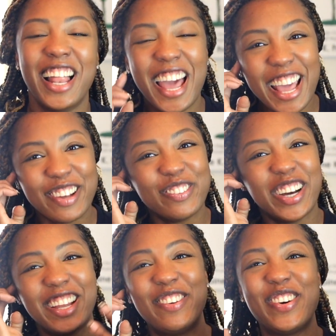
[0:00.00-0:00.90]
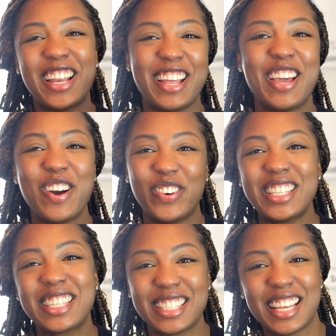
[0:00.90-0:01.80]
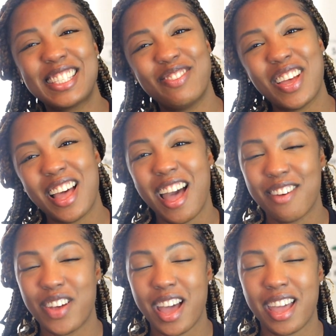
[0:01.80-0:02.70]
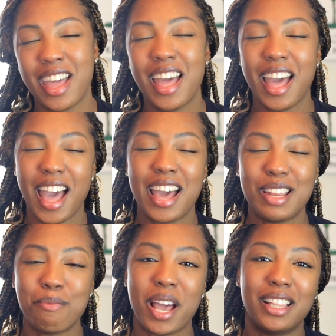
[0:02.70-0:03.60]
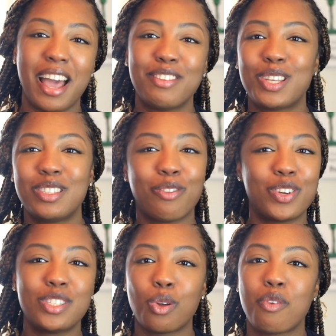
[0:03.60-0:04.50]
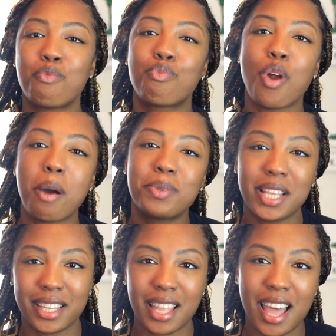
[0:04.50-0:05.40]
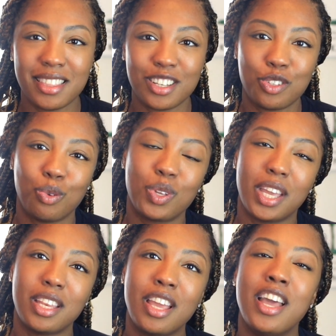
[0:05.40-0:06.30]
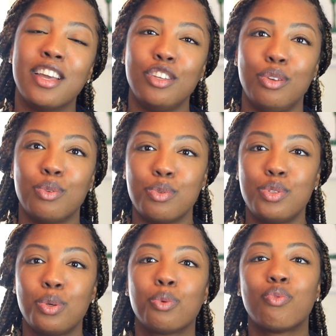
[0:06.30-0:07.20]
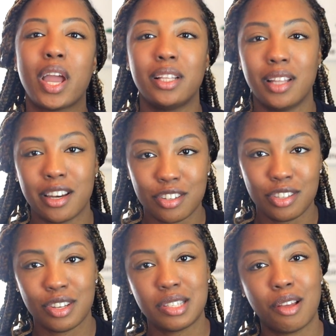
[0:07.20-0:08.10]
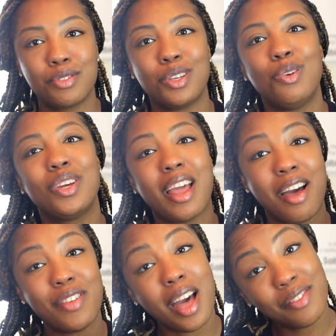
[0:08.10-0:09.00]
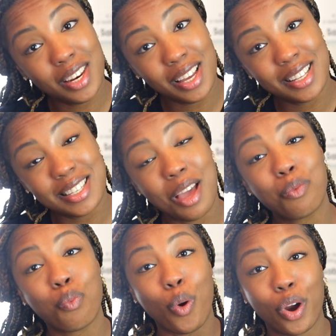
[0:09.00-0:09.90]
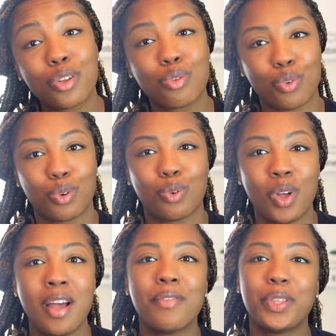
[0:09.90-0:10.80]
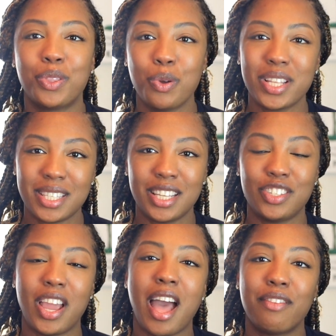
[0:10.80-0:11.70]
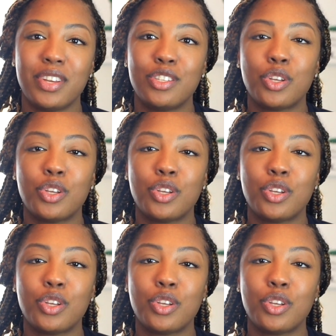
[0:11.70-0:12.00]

Like, what successes have I had in my life? So different sort of prompts like that you can use to write letters to yourself, so you can have evidence and work through the thoughts that you're having.